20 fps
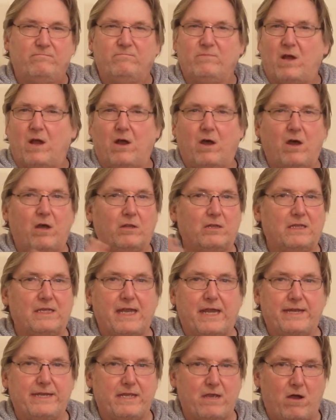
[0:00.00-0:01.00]
hardly
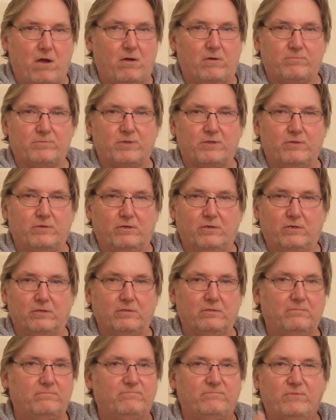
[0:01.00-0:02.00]
any hops at
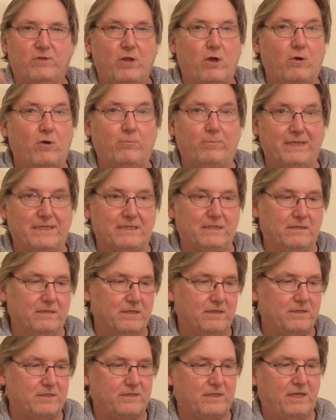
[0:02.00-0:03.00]
all, no
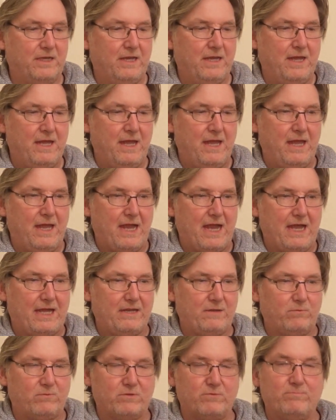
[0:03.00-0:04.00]
bitterness, and
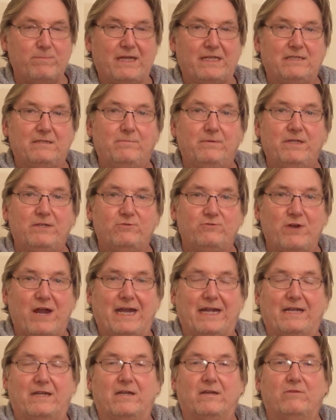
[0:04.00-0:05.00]
it was meant to be
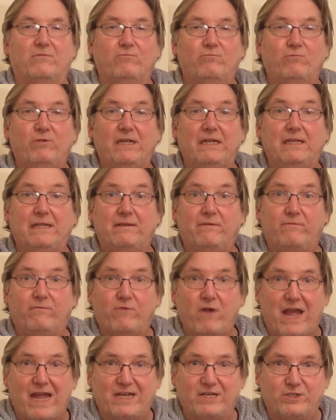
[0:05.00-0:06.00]
drank really
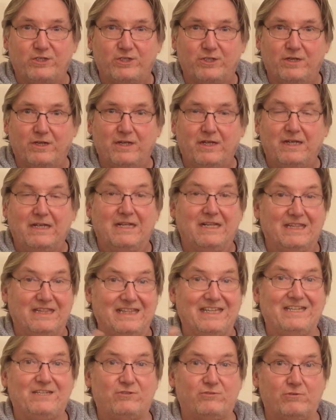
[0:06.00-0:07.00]
fresh,
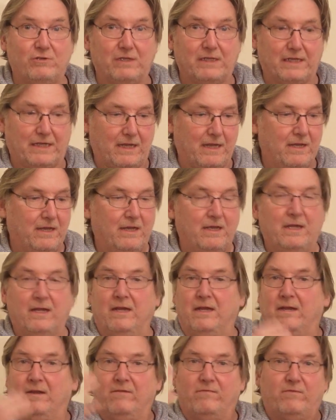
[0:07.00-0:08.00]
literally.
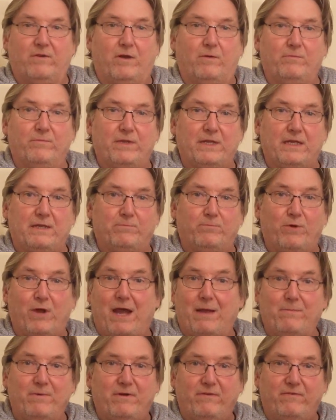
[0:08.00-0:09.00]
From the
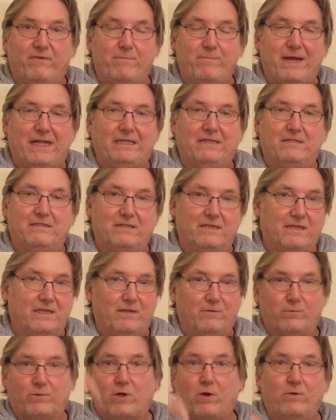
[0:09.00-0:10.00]
primary fermenter,
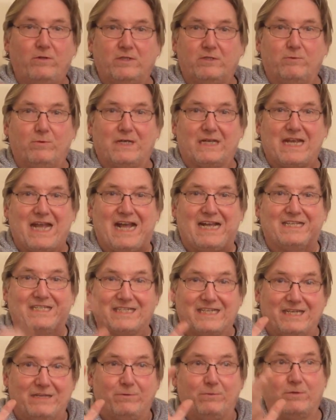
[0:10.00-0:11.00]
it would go into a cask
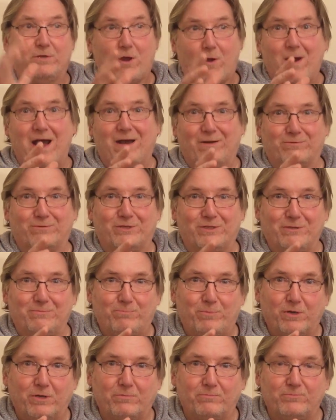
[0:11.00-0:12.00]
and it would go out to the
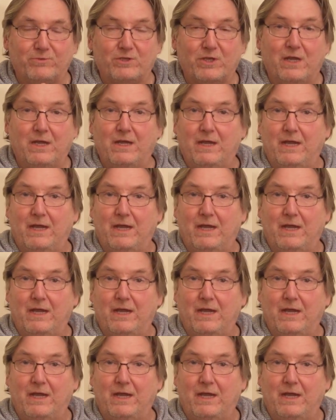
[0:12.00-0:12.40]
pubs,